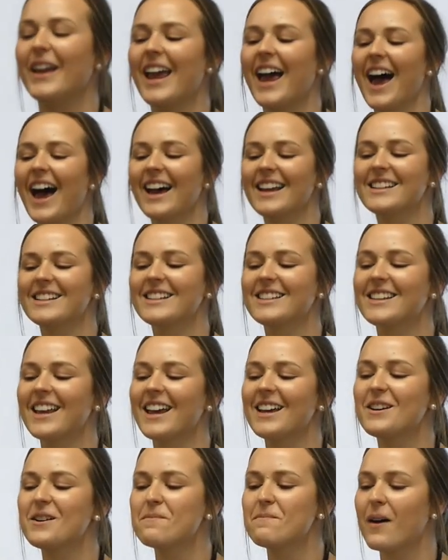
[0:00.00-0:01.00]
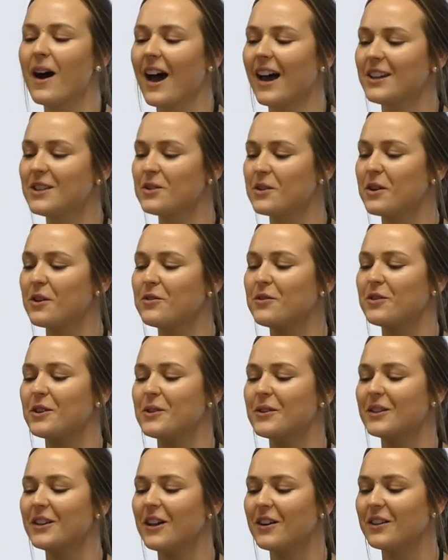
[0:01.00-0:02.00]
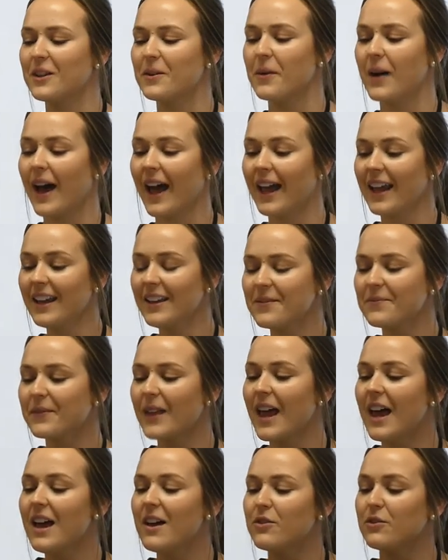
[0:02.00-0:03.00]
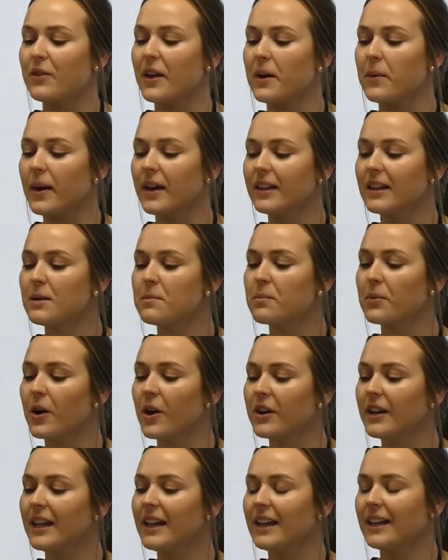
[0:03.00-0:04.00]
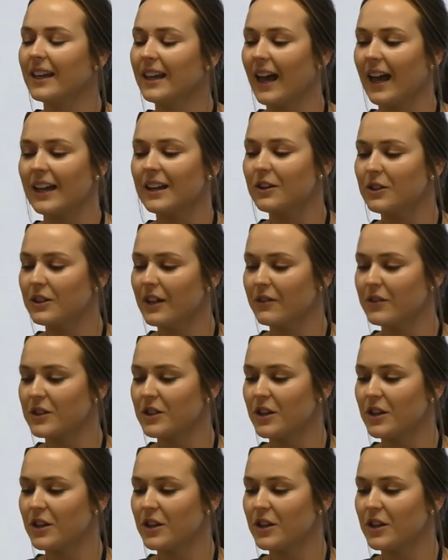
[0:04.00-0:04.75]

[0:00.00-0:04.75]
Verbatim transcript: we had to say goodbye to a few along the way. Farewelling Brody and Kate who never